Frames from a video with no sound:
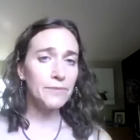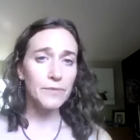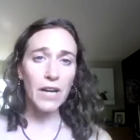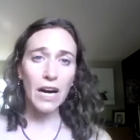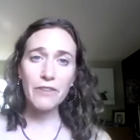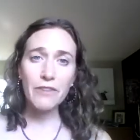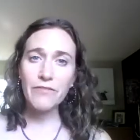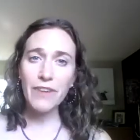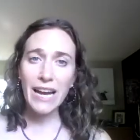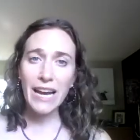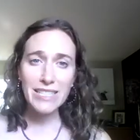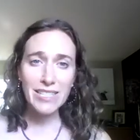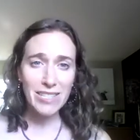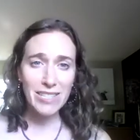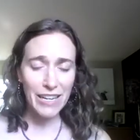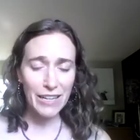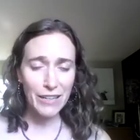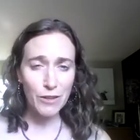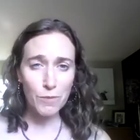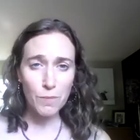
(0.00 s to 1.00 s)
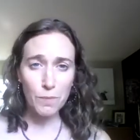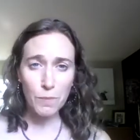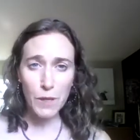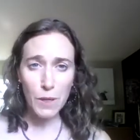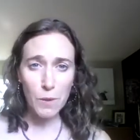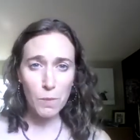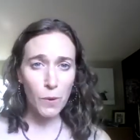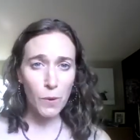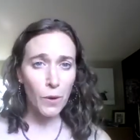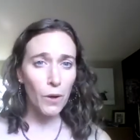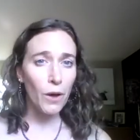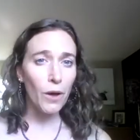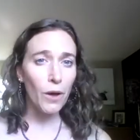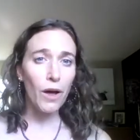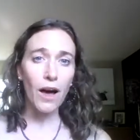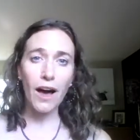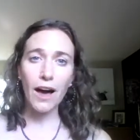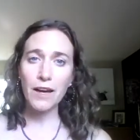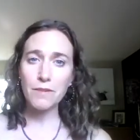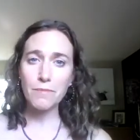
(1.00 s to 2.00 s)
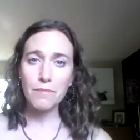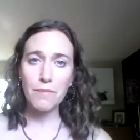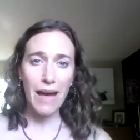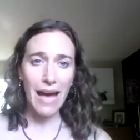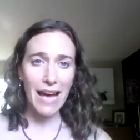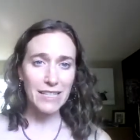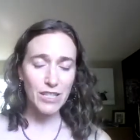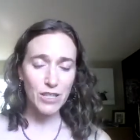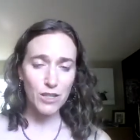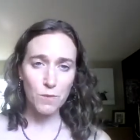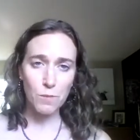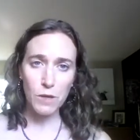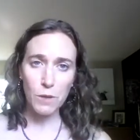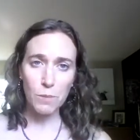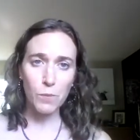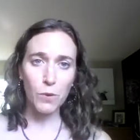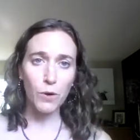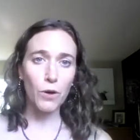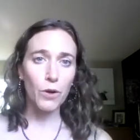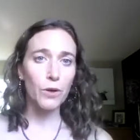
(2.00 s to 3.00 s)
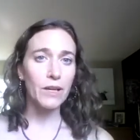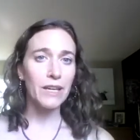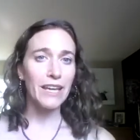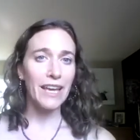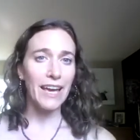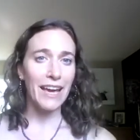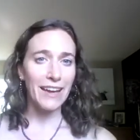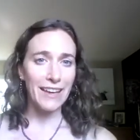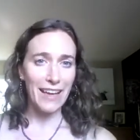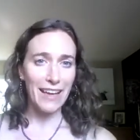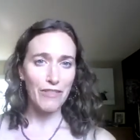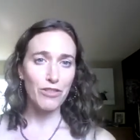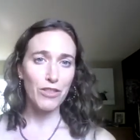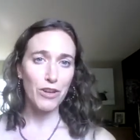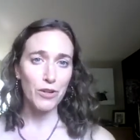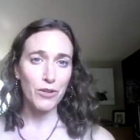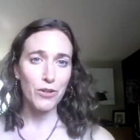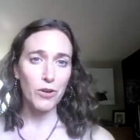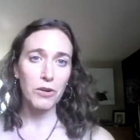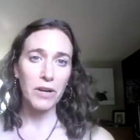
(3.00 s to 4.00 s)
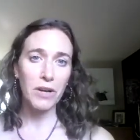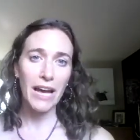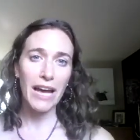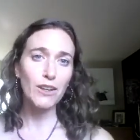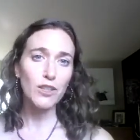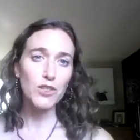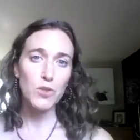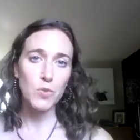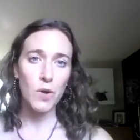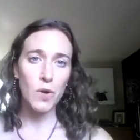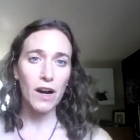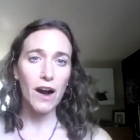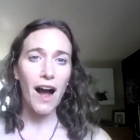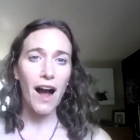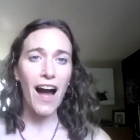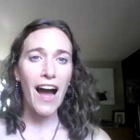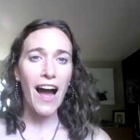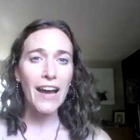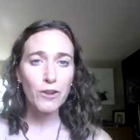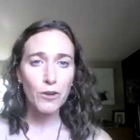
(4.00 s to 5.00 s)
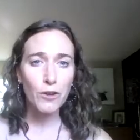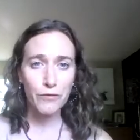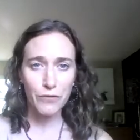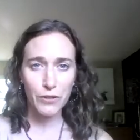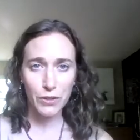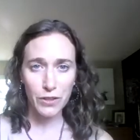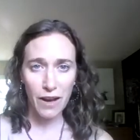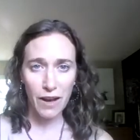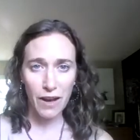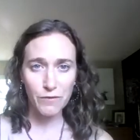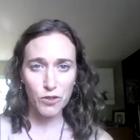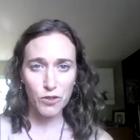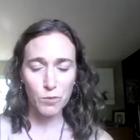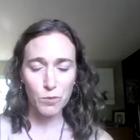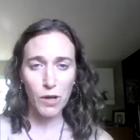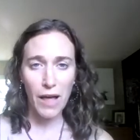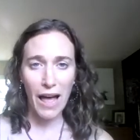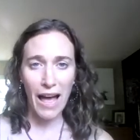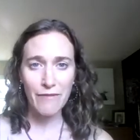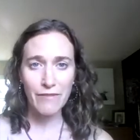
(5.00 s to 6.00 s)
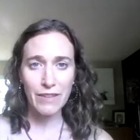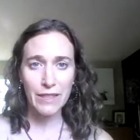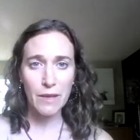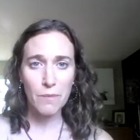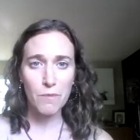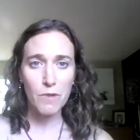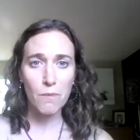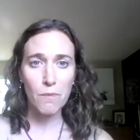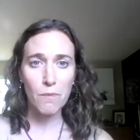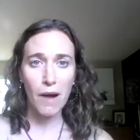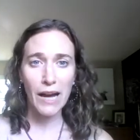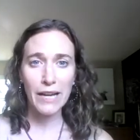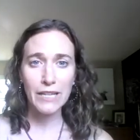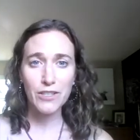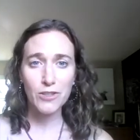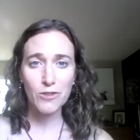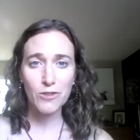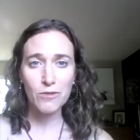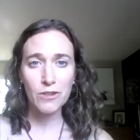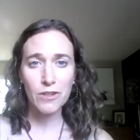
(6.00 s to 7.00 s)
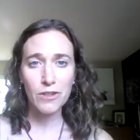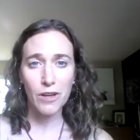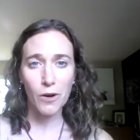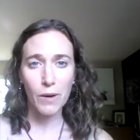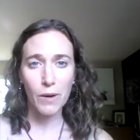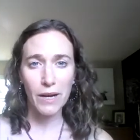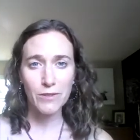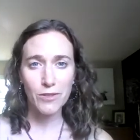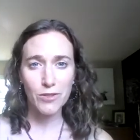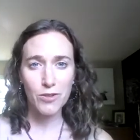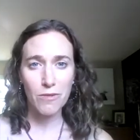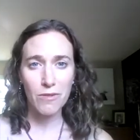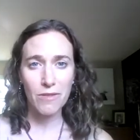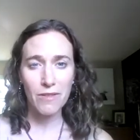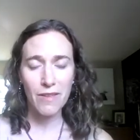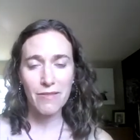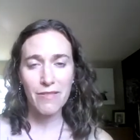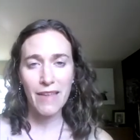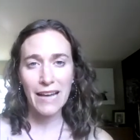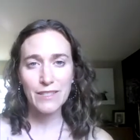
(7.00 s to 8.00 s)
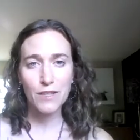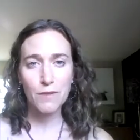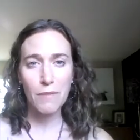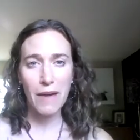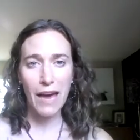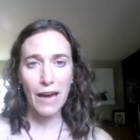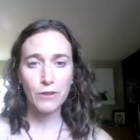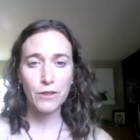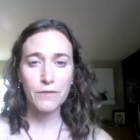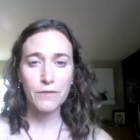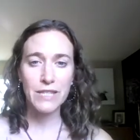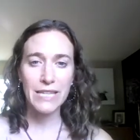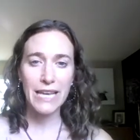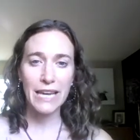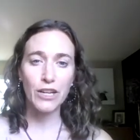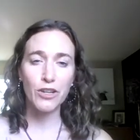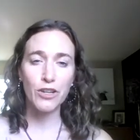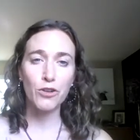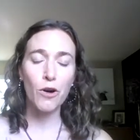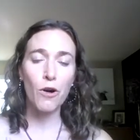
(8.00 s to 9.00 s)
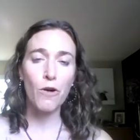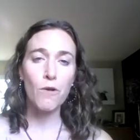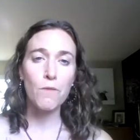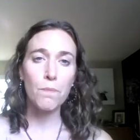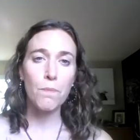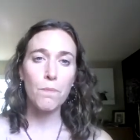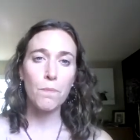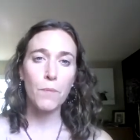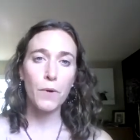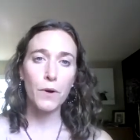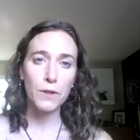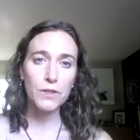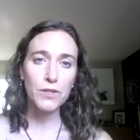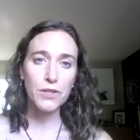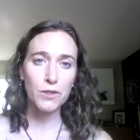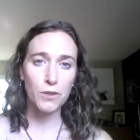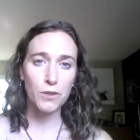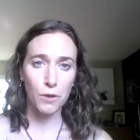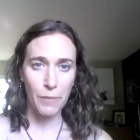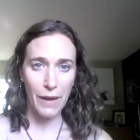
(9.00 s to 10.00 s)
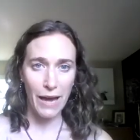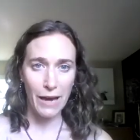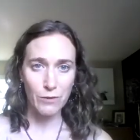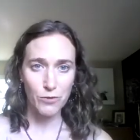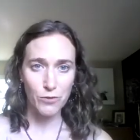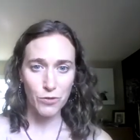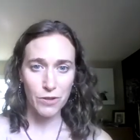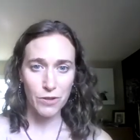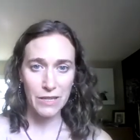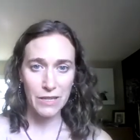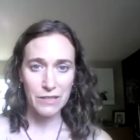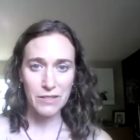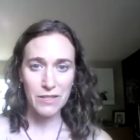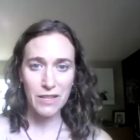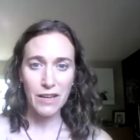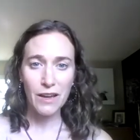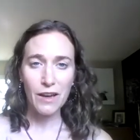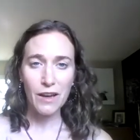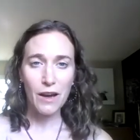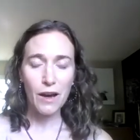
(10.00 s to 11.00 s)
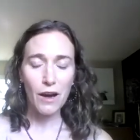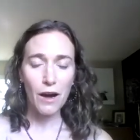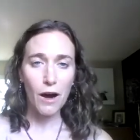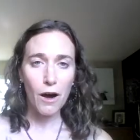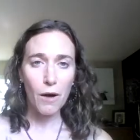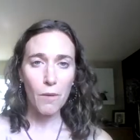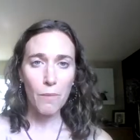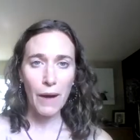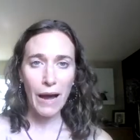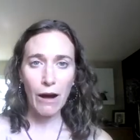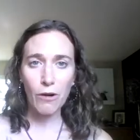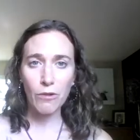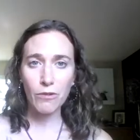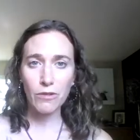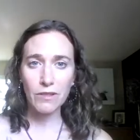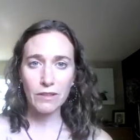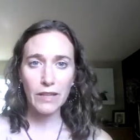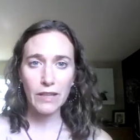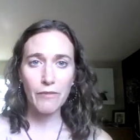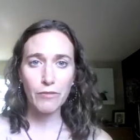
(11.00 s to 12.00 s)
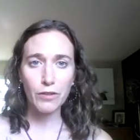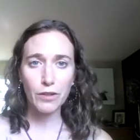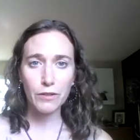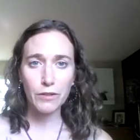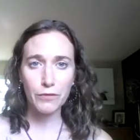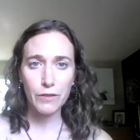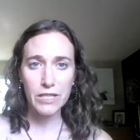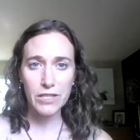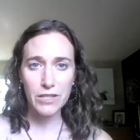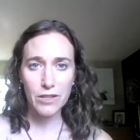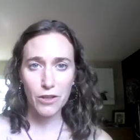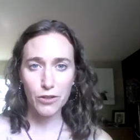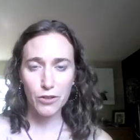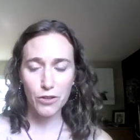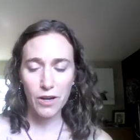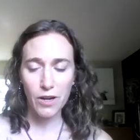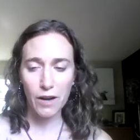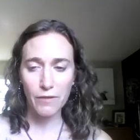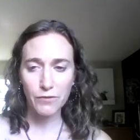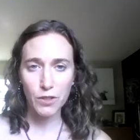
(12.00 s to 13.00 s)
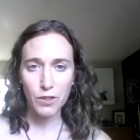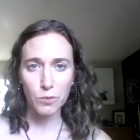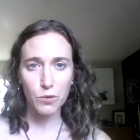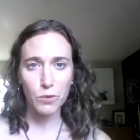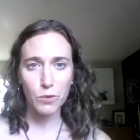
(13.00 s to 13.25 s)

unvaccinated people, unmasked people can get their yoga elsewhere. I don't feel comfortable having them in my studio. And so then that's a matter of setting your own personal boundaries about the level of risk that you're comfortable